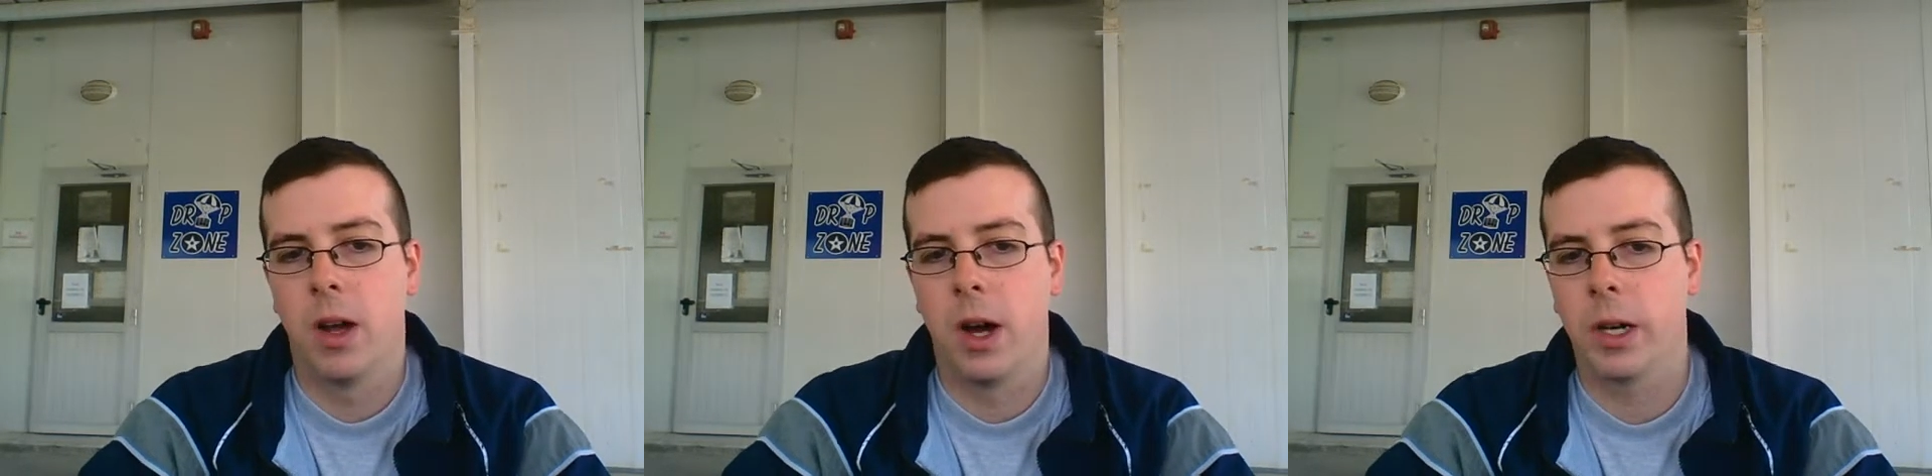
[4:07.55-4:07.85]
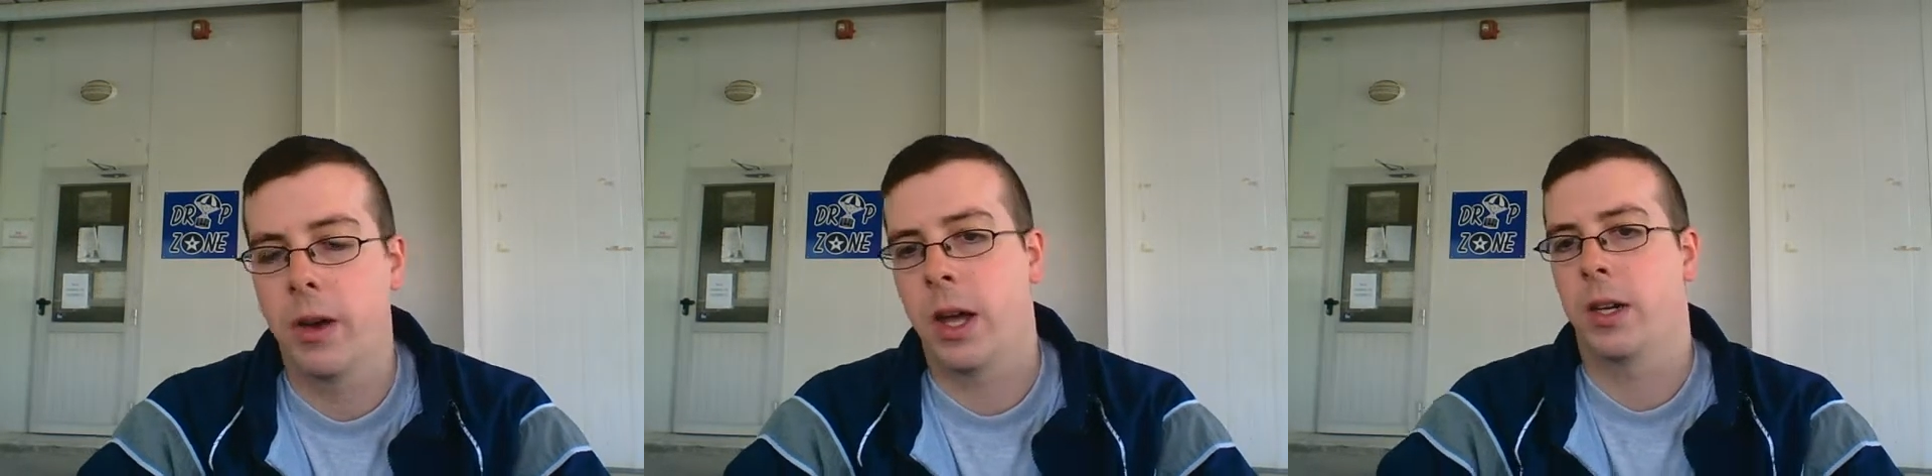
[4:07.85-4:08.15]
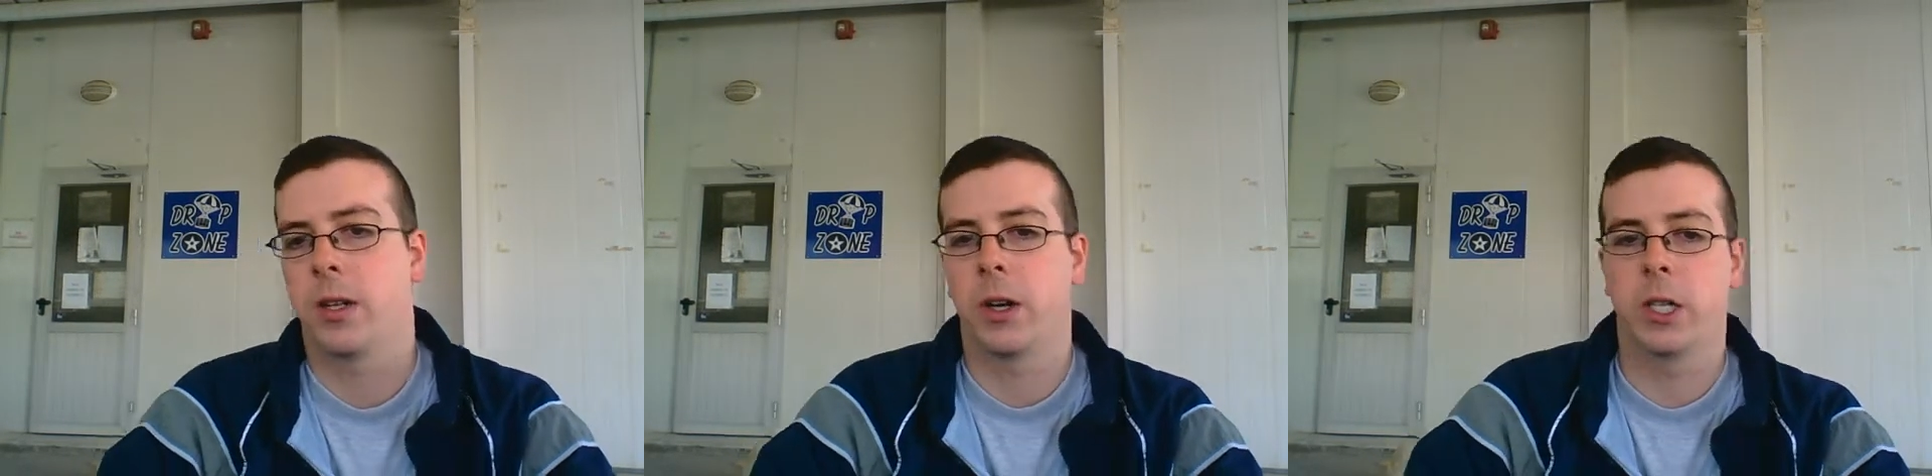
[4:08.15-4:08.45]
I'll go
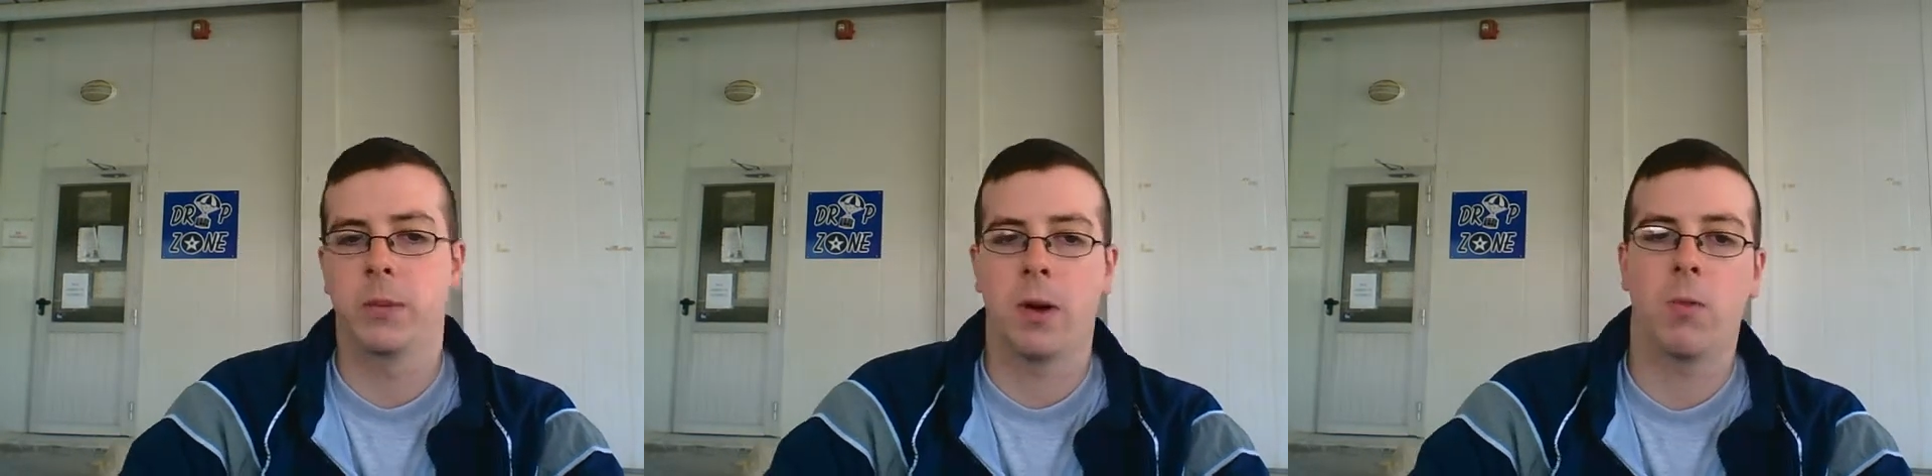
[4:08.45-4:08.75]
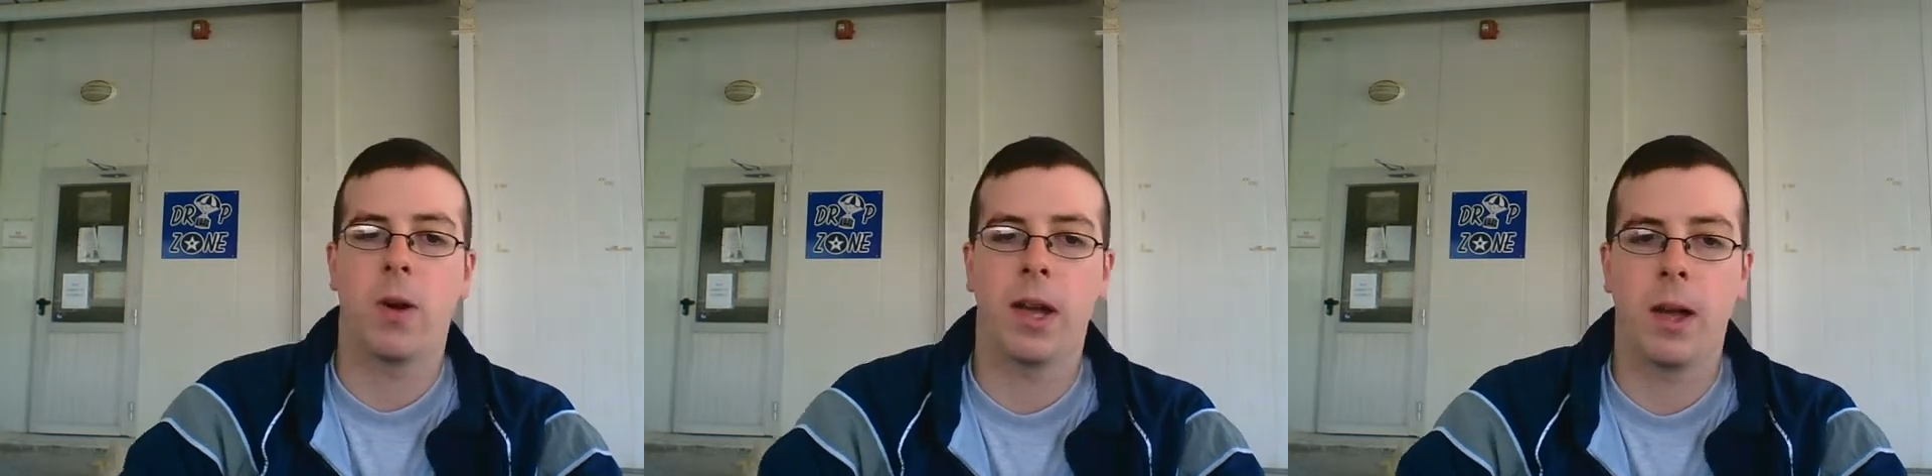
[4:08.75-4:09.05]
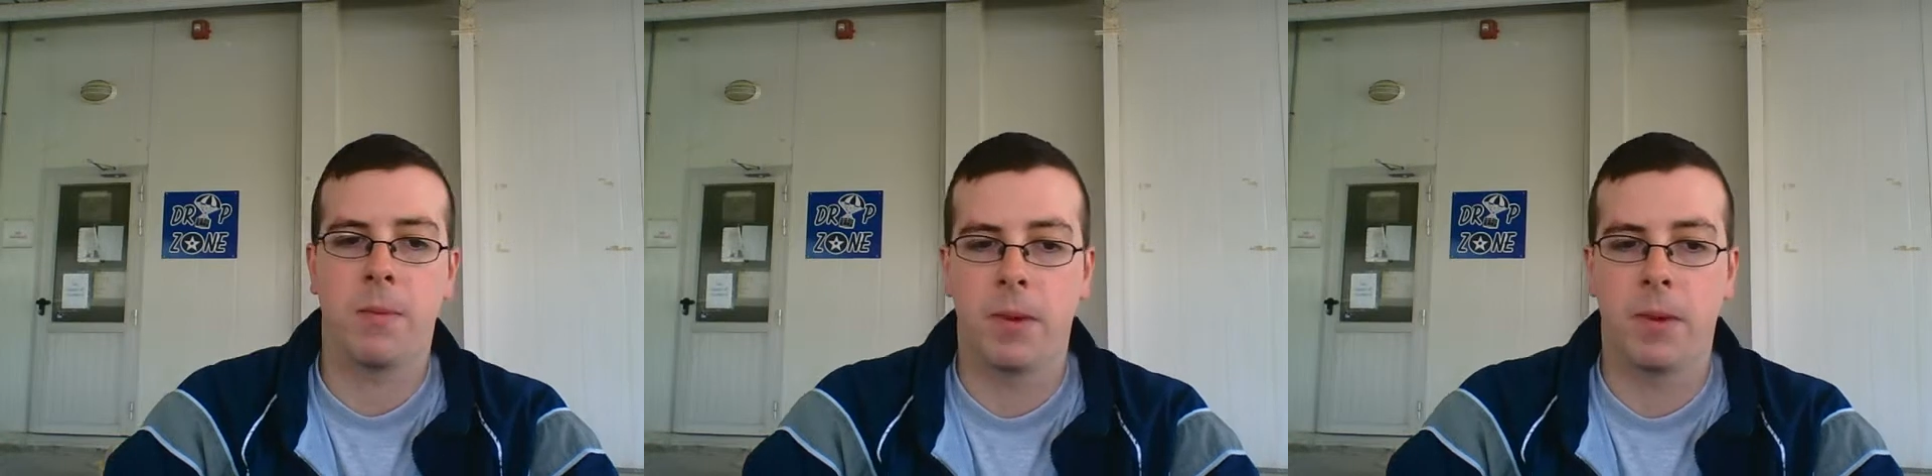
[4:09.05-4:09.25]
ahead and talk to you about why I